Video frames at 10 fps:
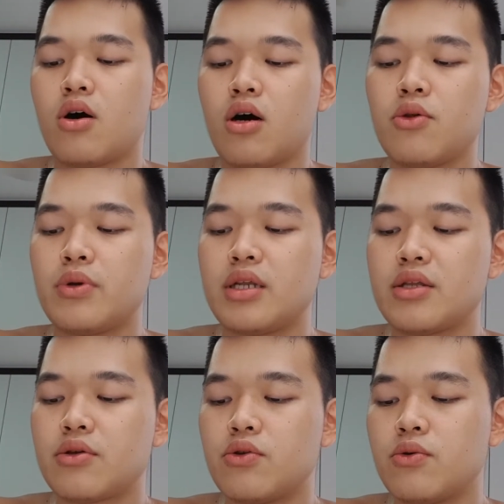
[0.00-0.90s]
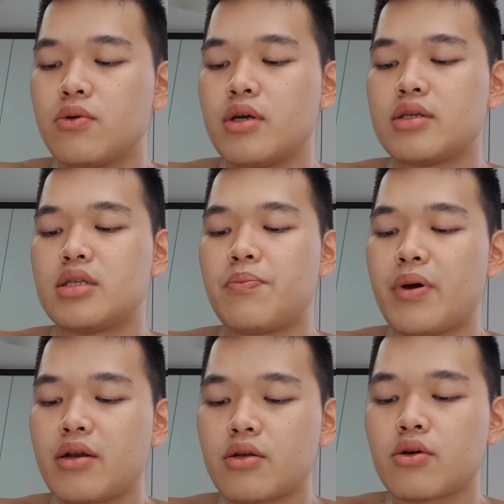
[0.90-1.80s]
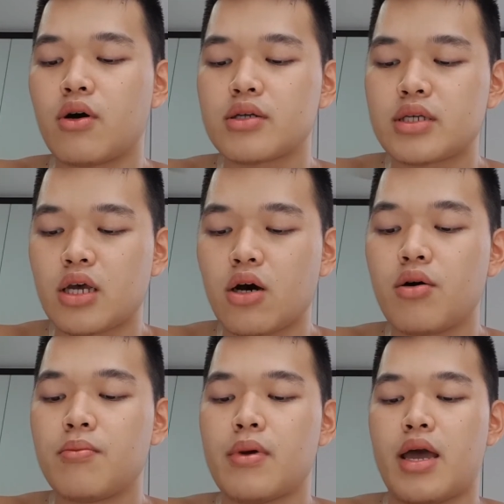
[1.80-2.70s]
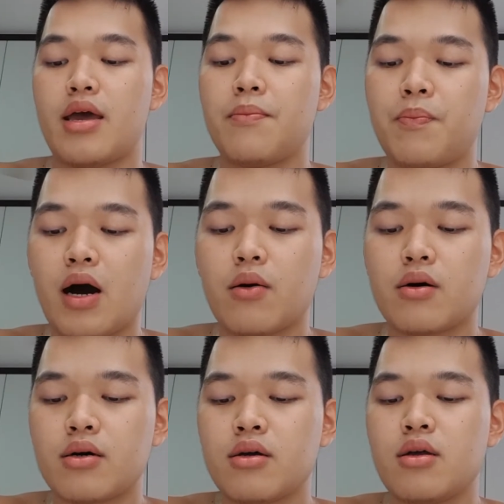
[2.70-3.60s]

All we need to do is depend on God's help and power